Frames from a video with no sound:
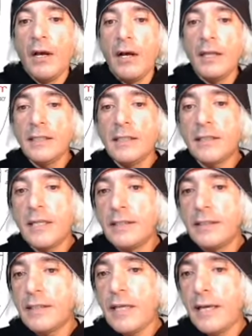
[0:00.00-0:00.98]
On the
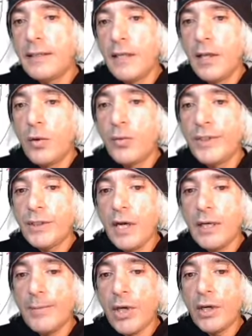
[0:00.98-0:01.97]
sunny side, we
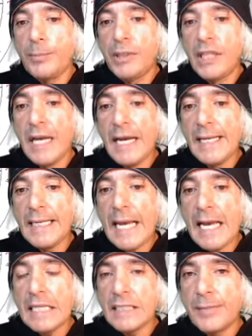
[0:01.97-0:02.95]
talk about applying
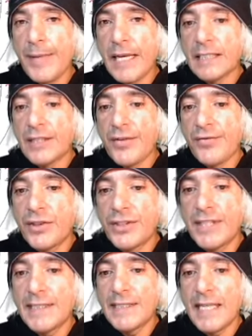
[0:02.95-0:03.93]
aspects
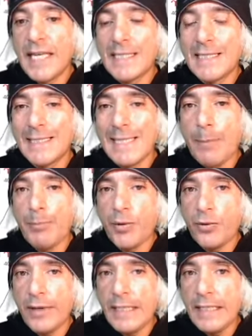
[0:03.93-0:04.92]
versus
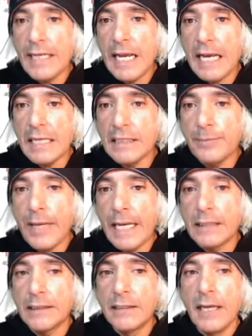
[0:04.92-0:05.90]
separating
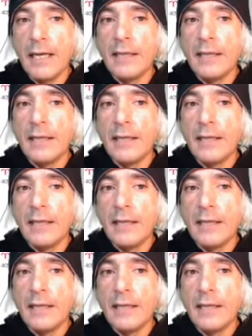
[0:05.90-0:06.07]
aspects.